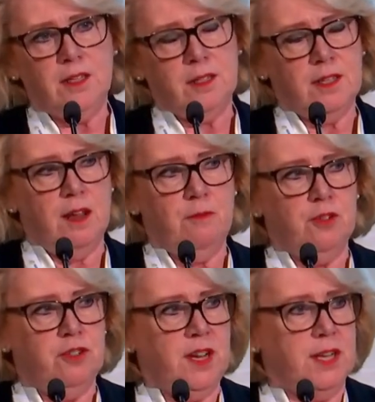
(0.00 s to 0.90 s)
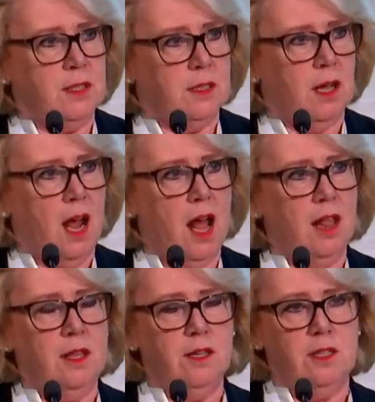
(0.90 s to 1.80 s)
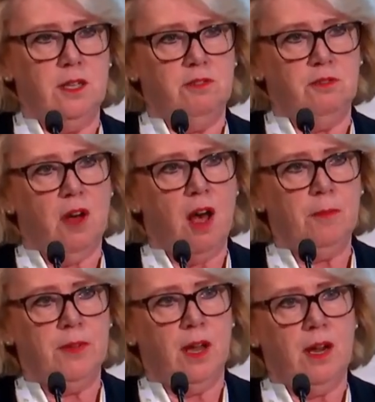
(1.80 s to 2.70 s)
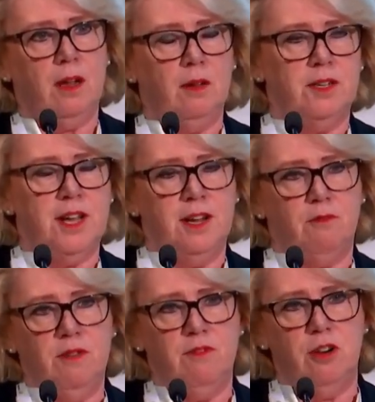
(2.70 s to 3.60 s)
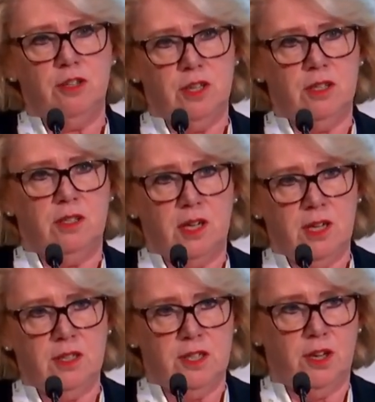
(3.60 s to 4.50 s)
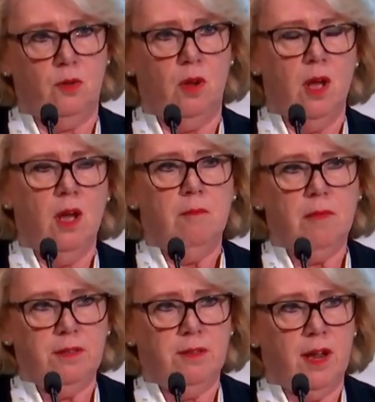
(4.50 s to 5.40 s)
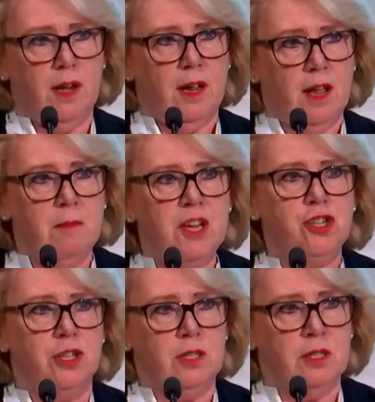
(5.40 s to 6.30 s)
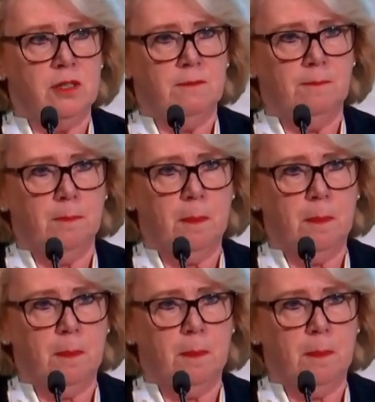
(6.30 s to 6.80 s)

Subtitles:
It's the same for trees, and the CO2 uptake reverses into methane emissions.